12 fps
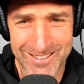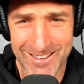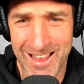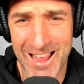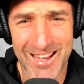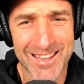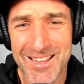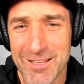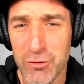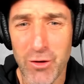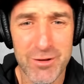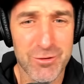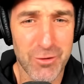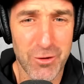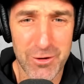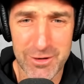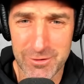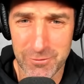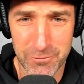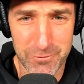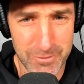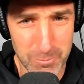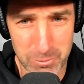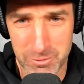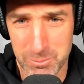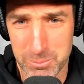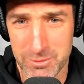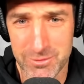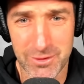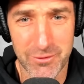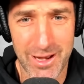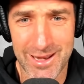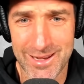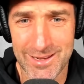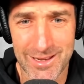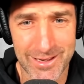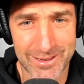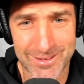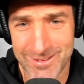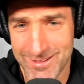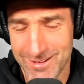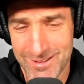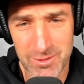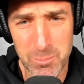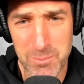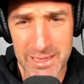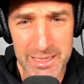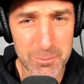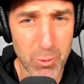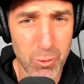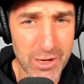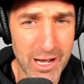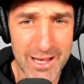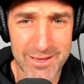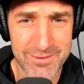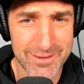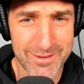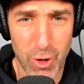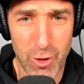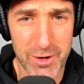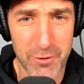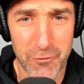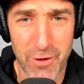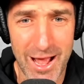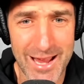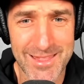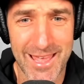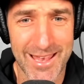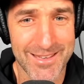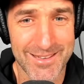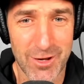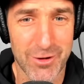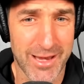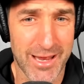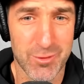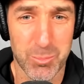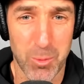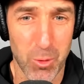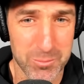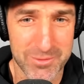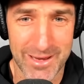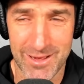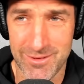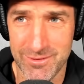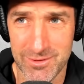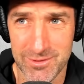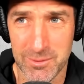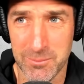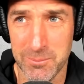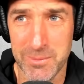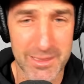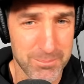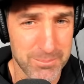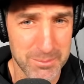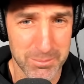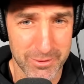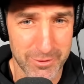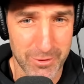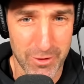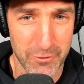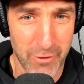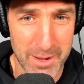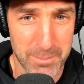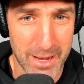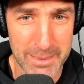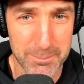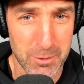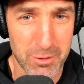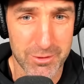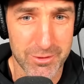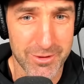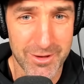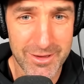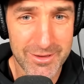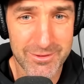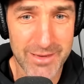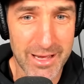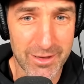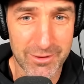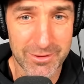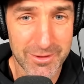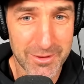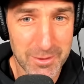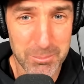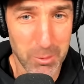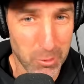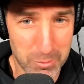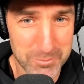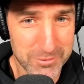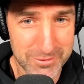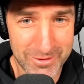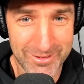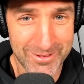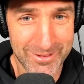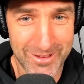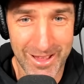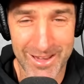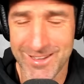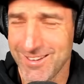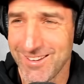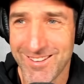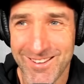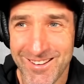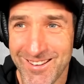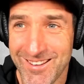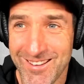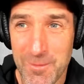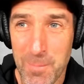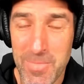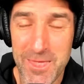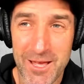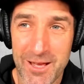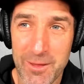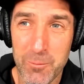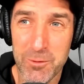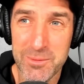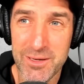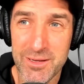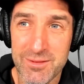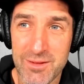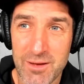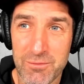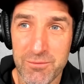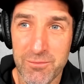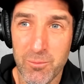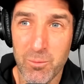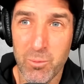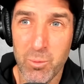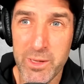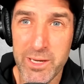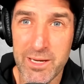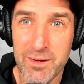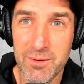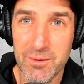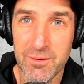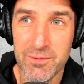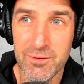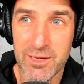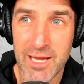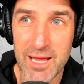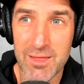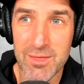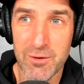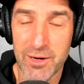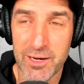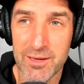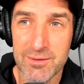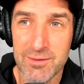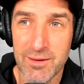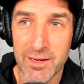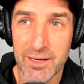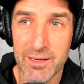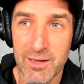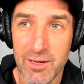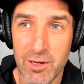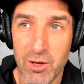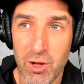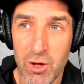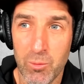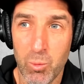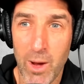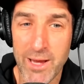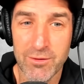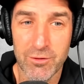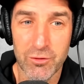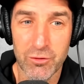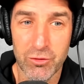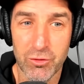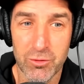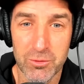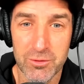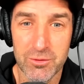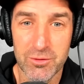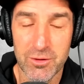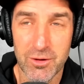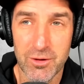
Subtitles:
Like track's totally different. It wasn't pissing rain. Like there's a million more guys that know how to ride that. Yeah, it has berms now, and there's a million people that know how to ride bike park style berms. Like. Yeah, that would have been a tough week to get through. I guess like a lot of weight on your shoulders,